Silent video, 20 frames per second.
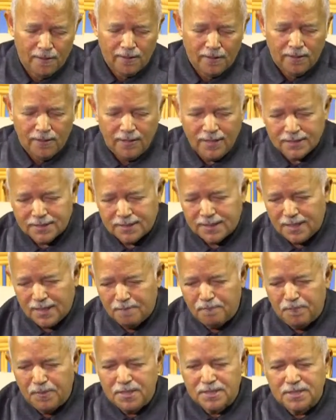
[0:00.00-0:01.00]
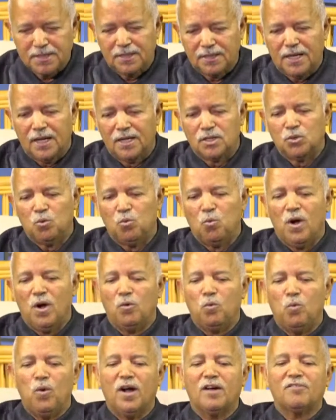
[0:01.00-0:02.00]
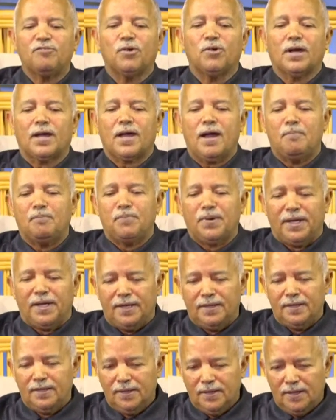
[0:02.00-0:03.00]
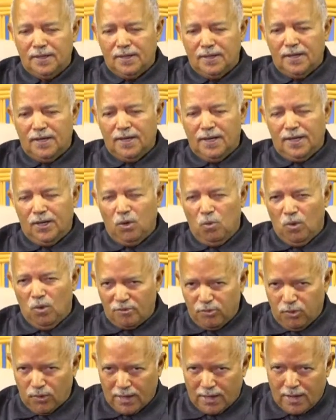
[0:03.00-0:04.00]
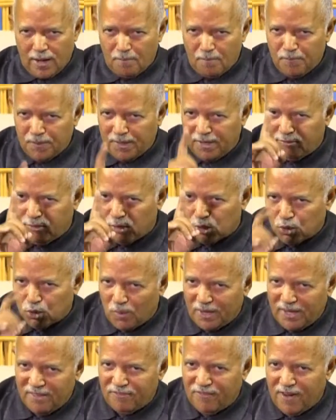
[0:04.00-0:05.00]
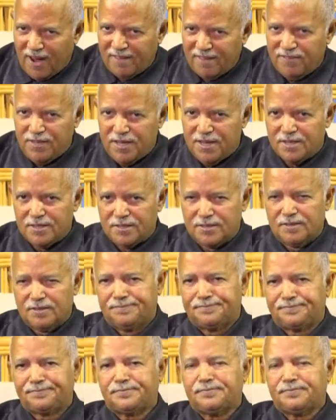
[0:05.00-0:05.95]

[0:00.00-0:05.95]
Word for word: Let's say a person has worked for a company and he worked for a company for 25 years.